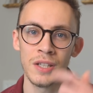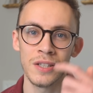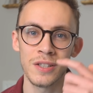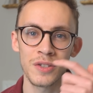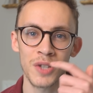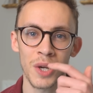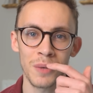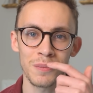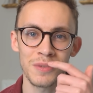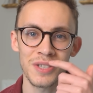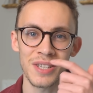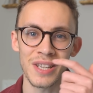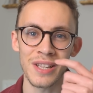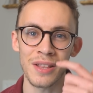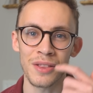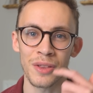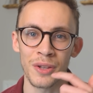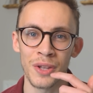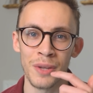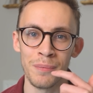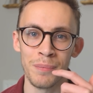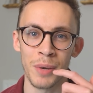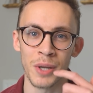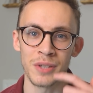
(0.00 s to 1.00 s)
Top teeth
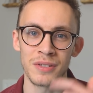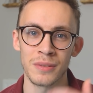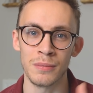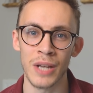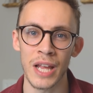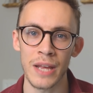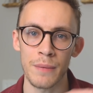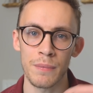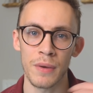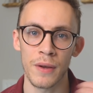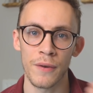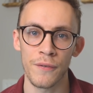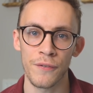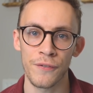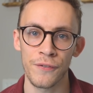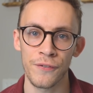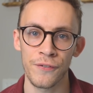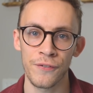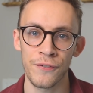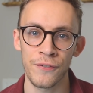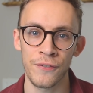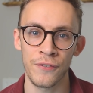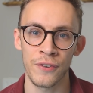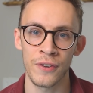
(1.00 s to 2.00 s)
on the bottom lip.
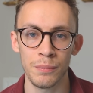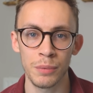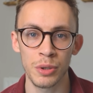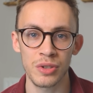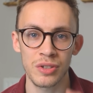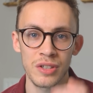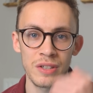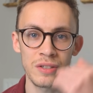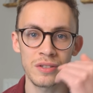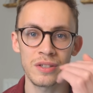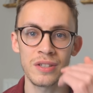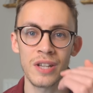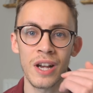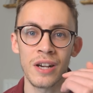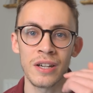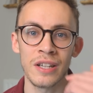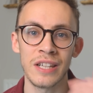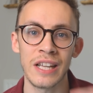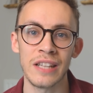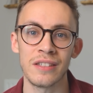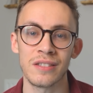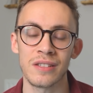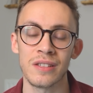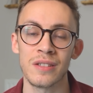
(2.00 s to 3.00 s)
F, push the tongue
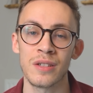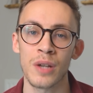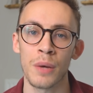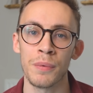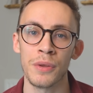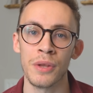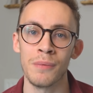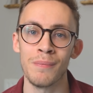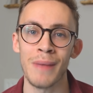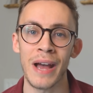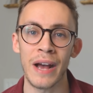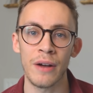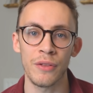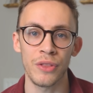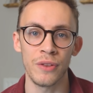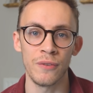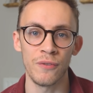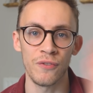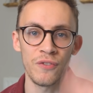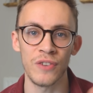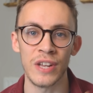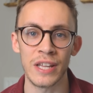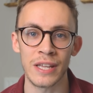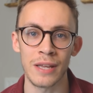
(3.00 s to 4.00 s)
against the top of the mouth and
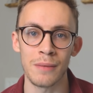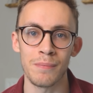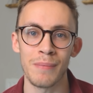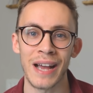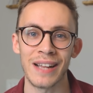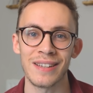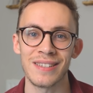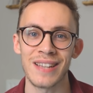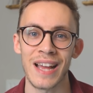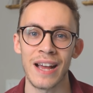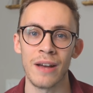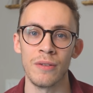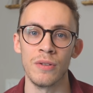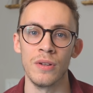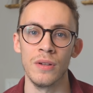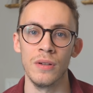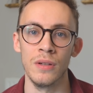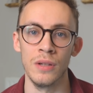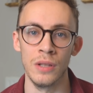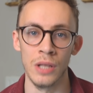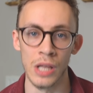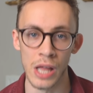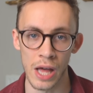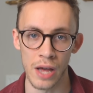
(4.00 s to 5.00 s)
flick it back down.
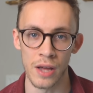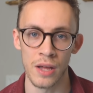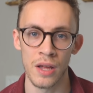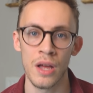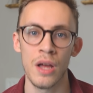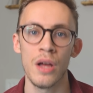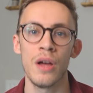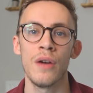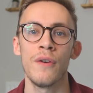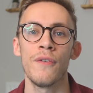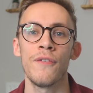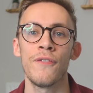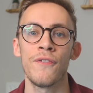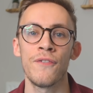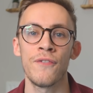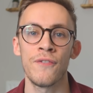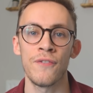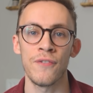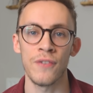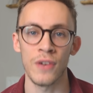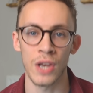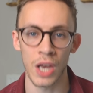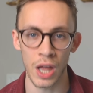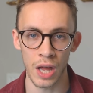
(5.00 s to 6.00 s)
L,
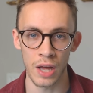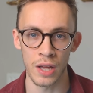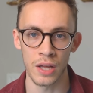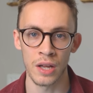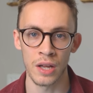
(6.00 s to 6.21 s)
fl.